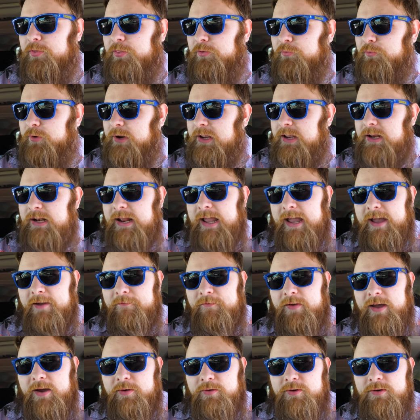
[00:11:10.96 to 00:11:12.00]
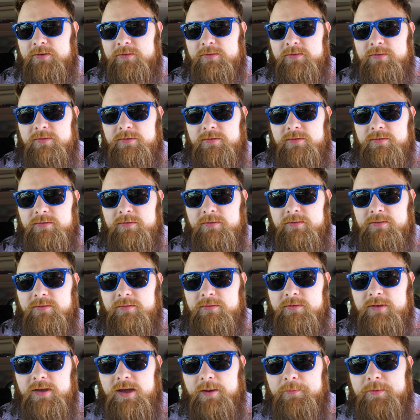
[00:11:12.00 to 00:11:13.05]
3.5 hours
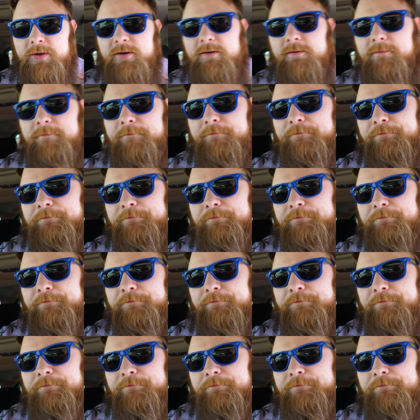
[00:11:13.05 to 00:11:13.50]
to come here.